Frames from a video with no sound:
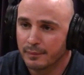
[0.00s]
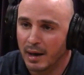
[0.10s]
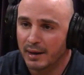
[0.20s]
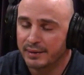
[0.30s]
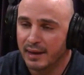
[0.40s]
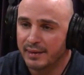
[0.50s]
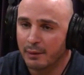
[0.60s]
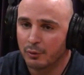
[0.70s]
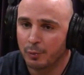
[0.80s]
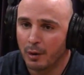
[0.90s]
I, that that
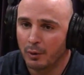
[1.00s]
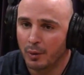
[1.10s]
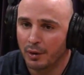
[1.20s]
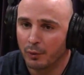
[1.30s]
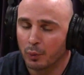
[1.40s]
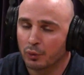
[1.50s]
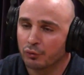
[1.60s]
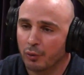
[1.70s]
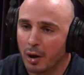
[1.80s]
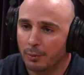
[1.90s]
was probably one of the
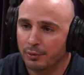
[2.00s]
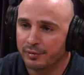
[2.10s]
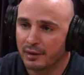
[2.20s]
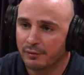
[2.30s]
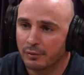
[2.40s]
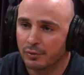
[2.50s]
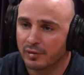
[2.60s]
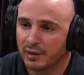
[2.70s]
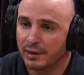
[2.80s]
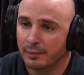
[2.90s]
worst robberies that I've ever
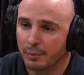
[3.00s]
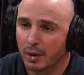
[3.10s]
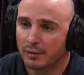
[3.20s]
seen in It was